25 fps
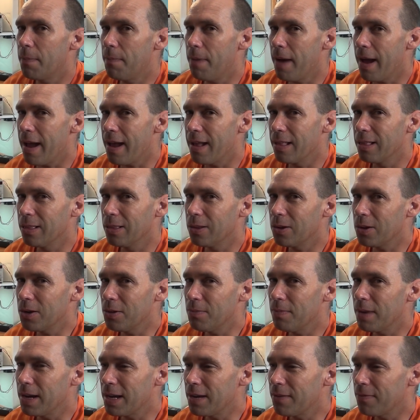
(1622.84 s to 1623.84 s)
to pay a lot
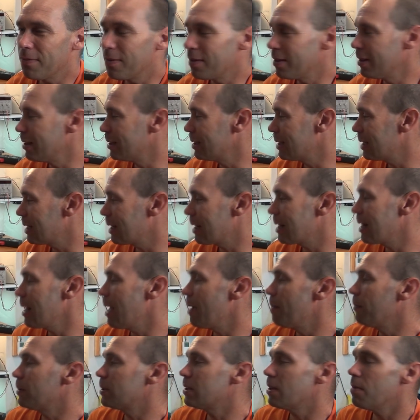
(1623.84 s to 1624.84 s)
of money for this
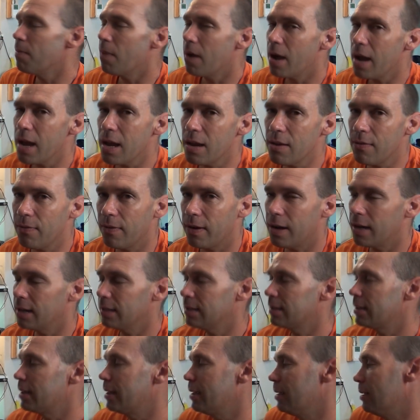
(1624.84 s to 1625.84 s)
clamp. So my
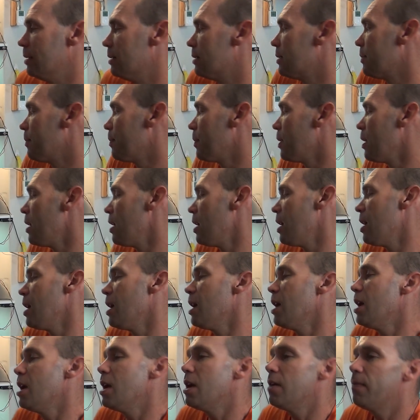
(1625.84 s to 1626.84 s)
advice is
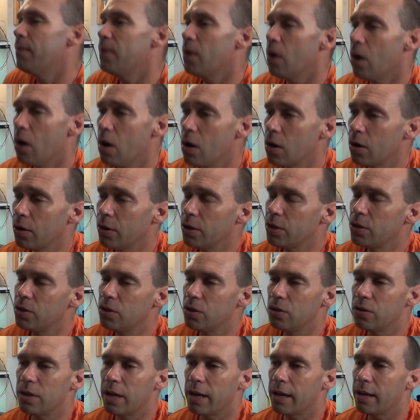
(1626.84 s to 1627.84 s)
if you are going to
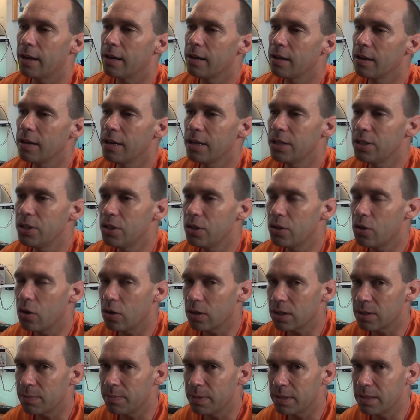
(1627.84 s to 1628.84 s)
do that, unless you've
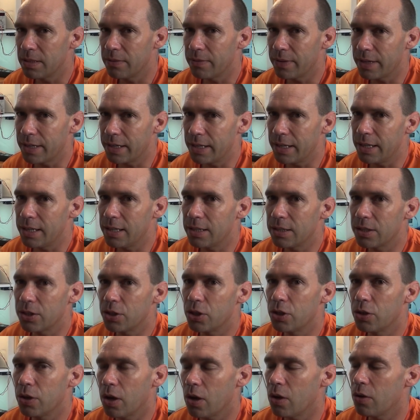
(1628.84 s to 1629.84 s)
got specific needs
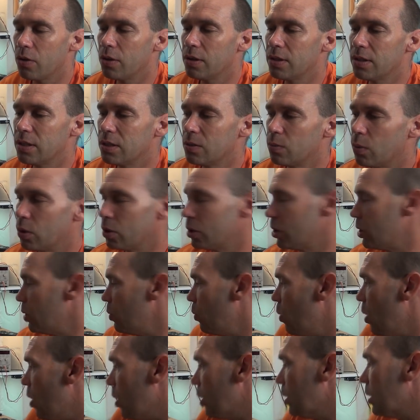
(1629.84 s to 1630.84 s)
and you know this is what you
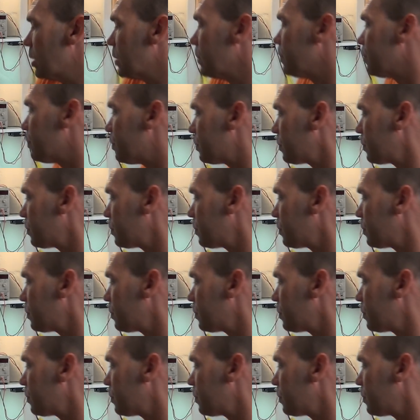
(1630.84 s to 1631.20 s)
want,